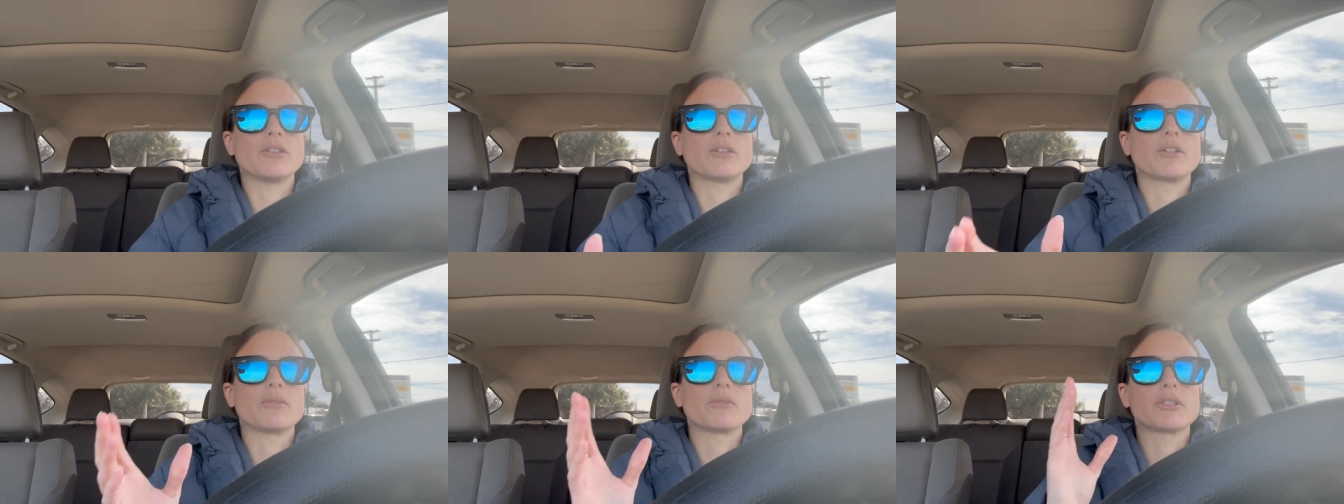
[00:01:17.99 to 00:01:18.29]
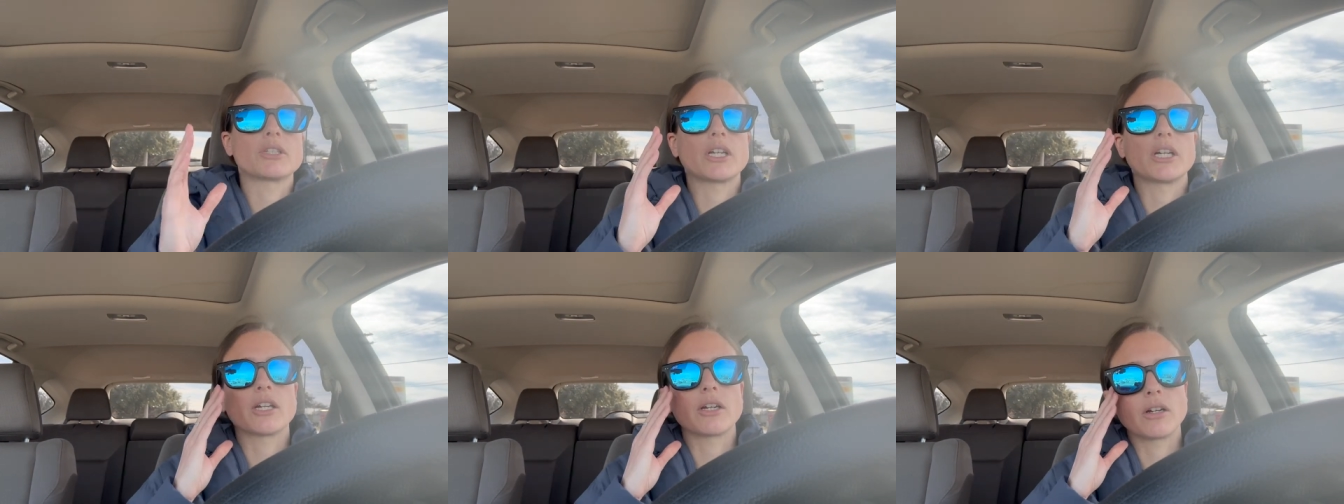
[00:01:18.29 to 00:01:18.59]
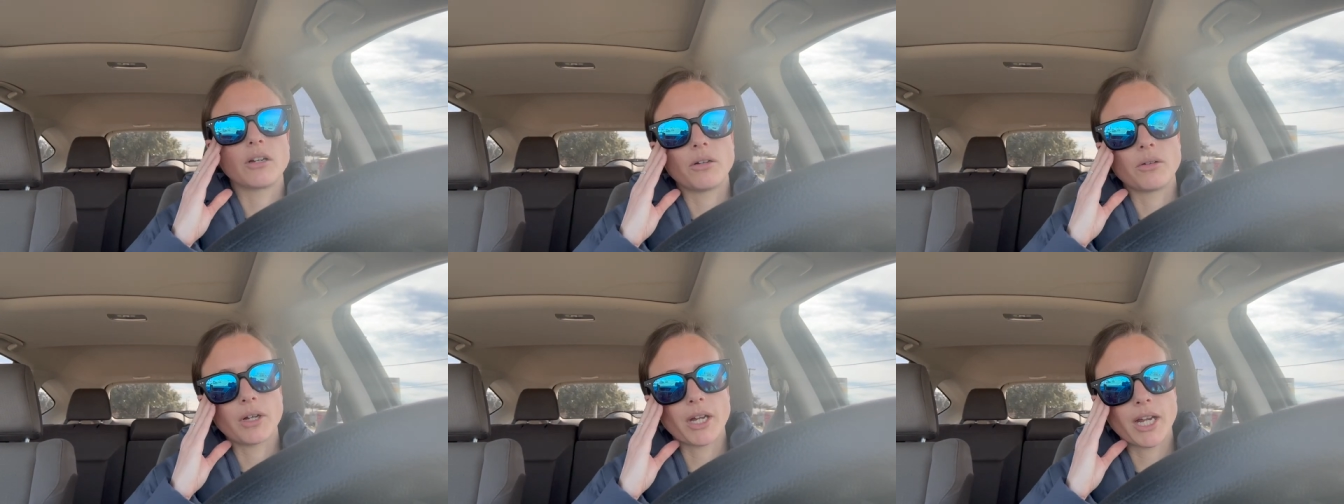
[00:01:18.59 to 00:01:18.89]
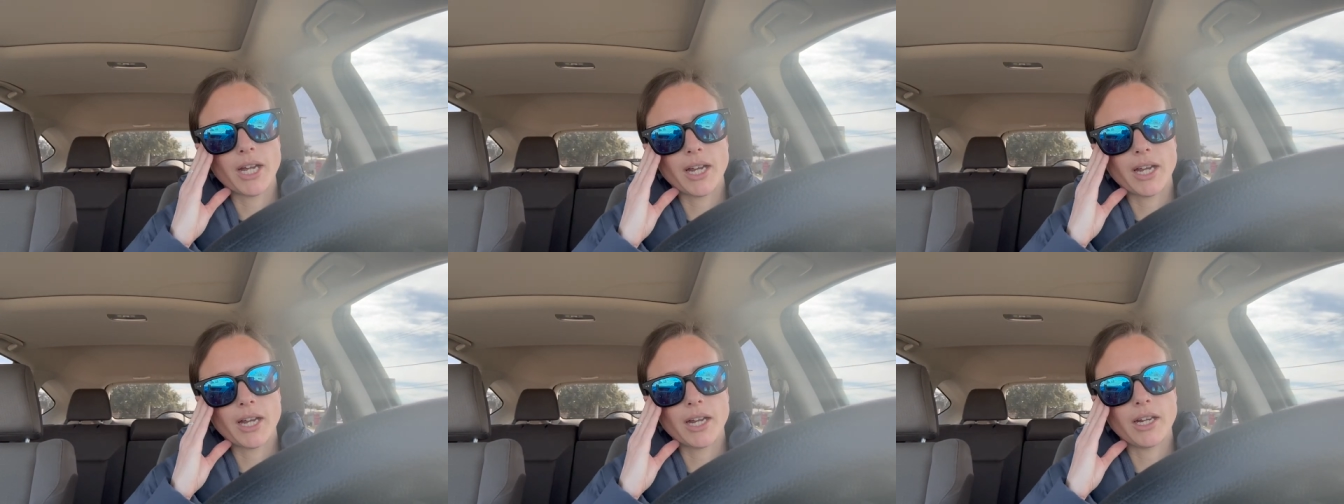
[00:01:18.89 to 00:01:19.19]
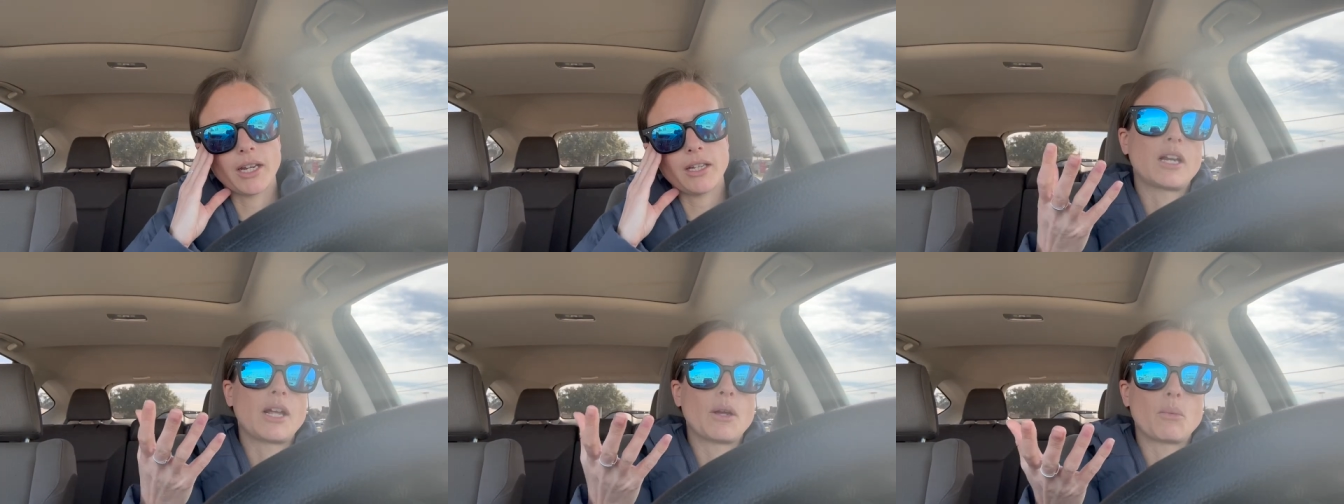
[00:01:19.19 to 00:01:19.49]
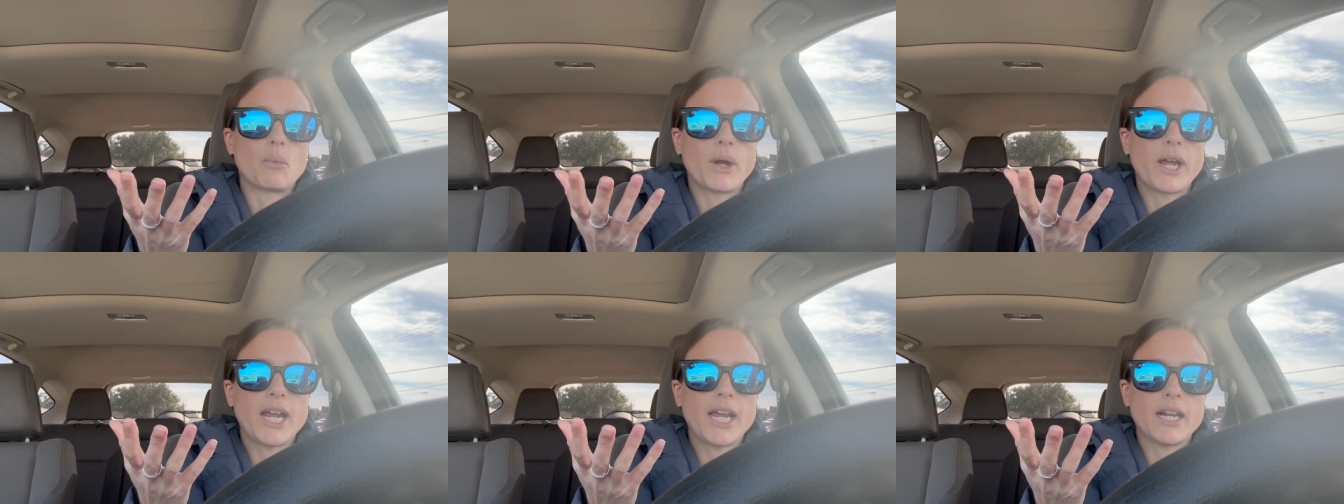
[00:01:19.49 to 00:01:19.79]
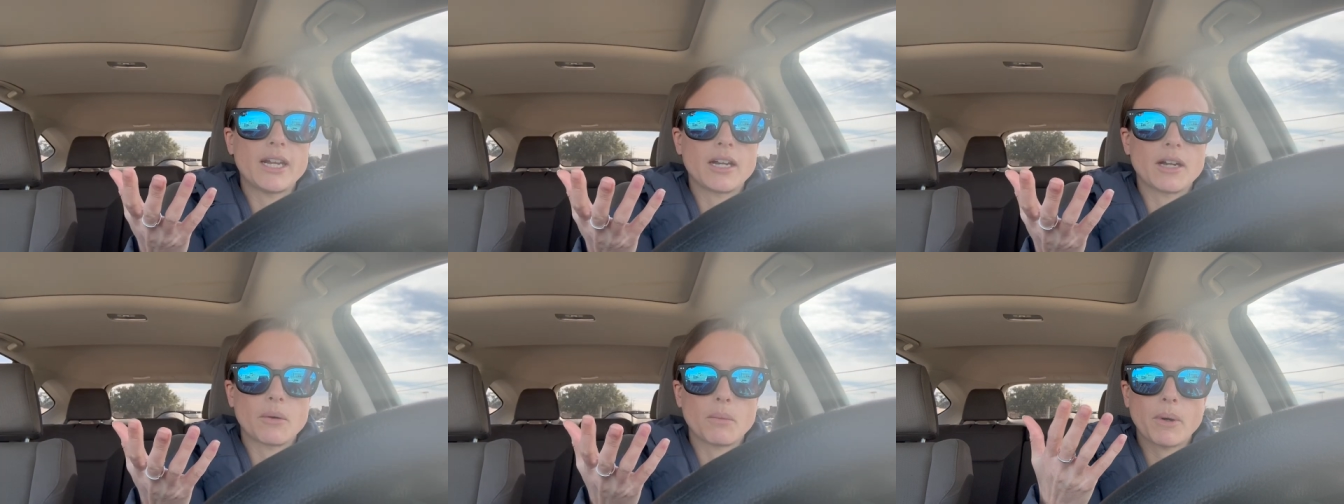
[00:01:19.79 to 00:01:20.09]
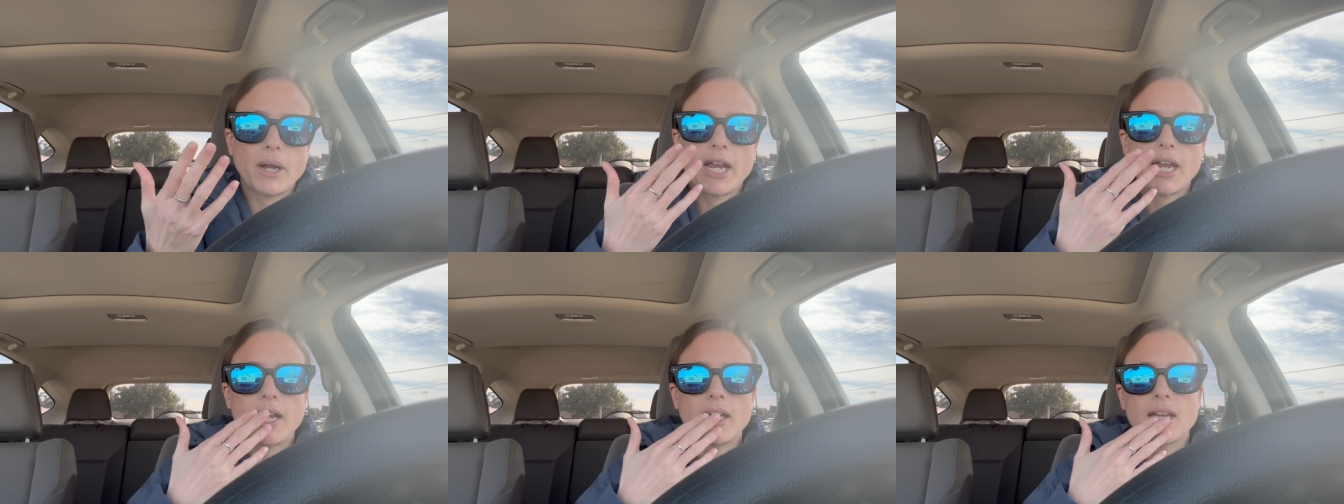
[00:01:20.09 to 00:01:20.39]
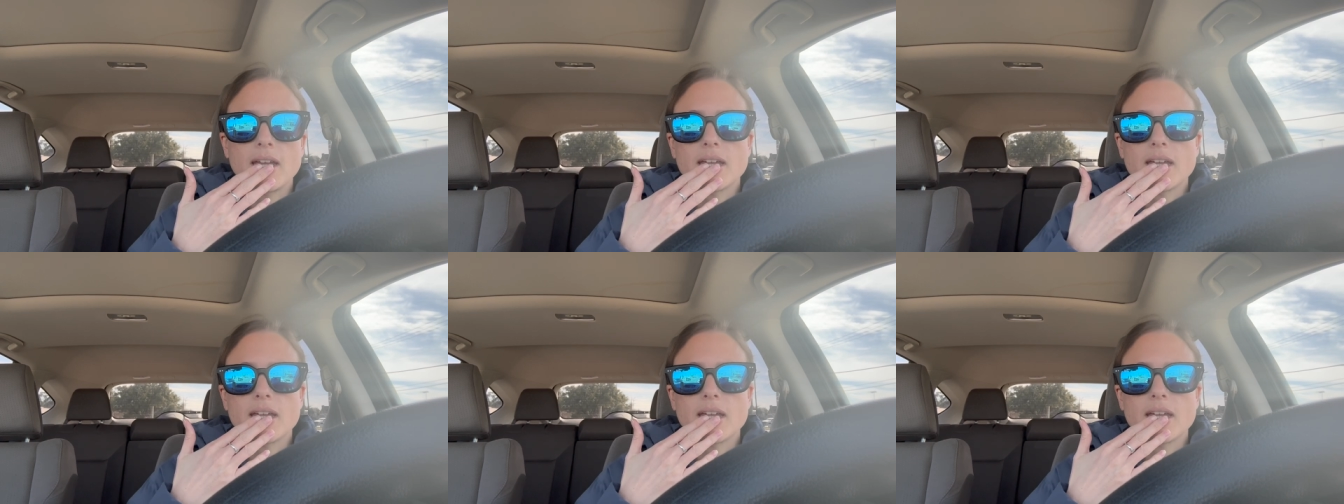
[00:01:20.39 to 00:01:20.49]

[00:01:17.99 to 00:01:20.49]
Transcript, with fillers: And I was like, okay. And I wait and I wait.